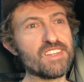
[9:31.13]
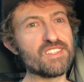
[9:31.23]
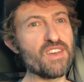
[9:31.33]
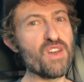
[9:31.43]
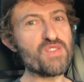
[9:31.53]

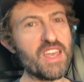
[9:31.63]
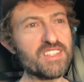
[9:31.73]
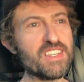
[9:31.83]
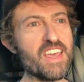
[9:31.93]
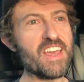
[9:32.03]
So
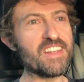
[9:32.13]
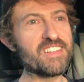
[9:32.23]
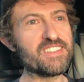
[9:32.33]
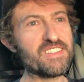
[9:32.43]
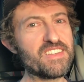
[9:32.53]
thanks
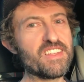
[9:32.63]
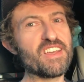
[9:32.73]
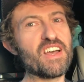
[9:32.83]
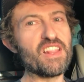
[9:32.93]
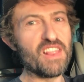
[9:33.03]

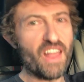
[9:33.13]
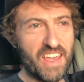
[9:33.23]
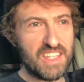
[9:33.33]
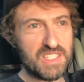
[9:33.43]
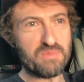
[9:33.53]
again.
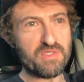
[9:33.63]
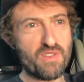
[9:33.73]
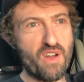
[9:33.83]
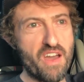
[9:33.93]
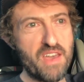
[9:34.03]
Like and
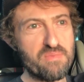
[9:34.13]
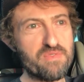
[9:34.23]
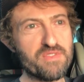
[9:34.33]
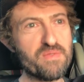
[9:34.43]
subscribe.